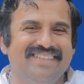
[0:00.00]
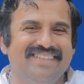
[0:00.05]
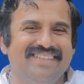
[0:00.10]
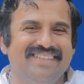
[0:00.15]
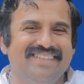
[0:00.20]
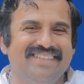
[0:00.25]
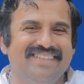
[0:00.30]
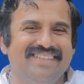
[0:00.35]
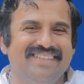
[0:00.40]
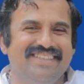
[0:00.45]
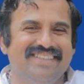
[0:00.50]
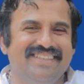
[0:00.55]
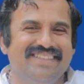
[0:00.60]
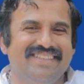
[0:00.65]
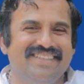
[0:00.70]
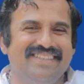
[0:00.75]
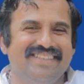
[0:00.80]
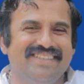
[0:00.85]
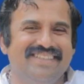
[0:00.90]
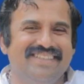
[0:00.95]

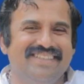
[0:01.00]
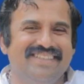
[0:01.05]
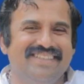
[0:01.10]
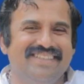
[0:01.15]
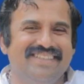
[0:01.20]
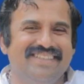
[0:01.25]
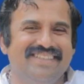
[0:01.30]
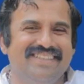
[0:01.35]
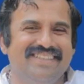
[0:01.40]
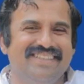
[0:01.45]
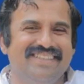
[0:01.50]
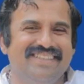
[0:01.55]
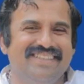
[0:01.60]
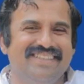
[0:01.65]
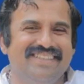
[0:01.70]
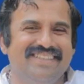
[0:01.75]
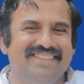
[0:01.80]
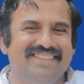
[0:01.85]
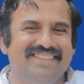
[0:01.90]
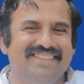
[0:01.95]

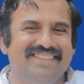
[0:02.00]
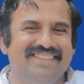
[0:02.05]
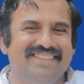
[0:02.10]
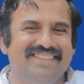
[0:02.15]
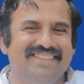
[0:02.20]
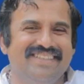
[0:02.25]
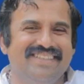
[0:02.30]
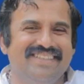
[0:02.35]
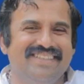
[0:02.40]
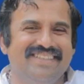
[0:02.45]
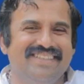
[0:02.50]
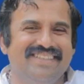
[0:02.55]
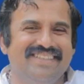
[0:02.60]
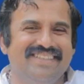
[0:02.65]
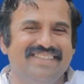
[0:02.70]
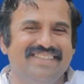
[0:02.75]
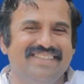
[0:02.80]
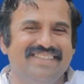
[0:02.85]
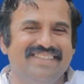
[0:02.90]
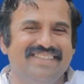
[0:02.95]

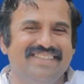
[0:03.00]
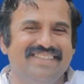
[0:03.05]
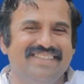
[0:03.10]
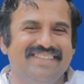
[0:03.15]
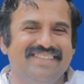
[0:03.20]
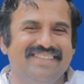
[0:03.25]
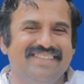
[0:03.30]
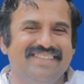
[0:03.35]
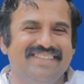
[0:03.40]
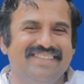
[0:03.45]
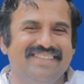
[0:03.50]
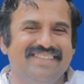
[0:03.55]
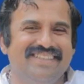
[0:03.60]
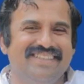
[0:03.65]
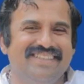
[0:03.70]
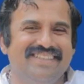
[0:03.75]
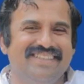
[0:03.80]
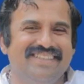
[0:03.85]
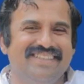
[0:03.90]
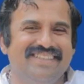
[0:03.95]

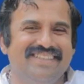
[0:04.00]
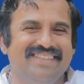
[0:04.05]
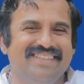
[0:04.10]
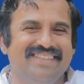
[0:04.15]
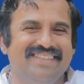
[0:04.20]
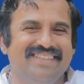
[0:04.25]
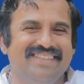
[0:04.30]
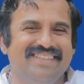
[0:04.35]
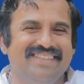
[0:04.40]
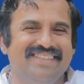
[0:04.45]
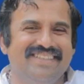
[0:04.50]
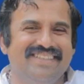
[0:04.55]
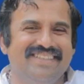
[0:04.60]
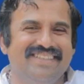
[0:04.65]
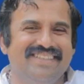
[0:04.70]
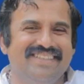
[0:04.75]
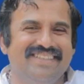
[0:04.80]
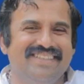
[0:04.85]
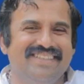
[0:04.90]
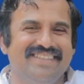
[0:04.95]

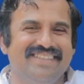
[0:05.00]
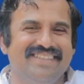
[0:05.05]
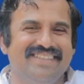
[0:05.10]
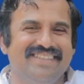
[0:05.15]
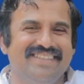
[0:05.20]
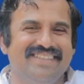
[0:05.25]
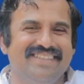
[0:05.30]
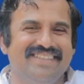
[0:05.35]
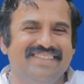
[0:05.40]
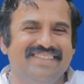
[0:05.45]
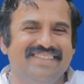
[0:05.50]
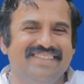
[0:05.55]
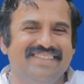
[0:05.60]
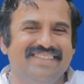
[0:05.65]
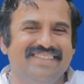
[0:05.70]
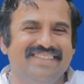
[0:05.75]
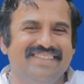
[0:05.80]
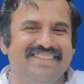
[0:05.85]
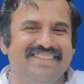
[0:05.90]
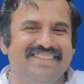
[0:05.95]

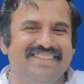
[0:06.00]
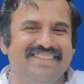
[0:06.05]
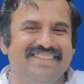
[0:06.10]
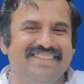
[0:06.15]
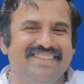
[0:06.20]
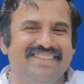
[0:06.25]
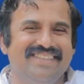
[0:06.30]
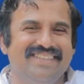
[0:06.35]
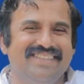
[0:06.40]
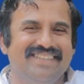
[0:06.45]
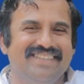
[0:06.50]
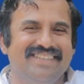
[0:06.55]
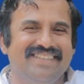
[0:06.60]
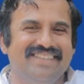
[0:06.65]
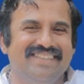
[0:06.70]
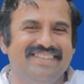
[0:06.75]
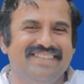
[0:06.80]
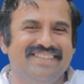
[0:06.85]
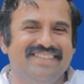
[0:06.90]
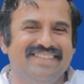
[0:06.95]

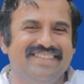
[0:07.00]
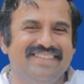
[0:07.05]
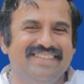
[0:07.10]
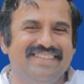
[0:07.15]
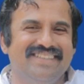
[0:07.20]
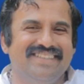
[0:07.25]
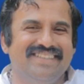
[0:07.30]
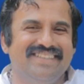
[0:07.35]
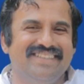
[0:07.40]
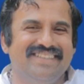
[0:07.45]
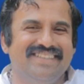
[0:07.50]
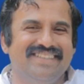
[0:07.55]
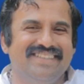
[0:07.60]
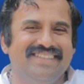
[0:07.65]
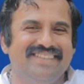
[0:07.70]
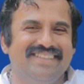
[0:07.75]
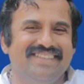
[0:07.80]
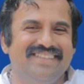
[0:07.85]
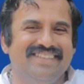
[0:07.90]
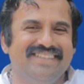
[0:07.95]
This is a still picture; no speech is visible.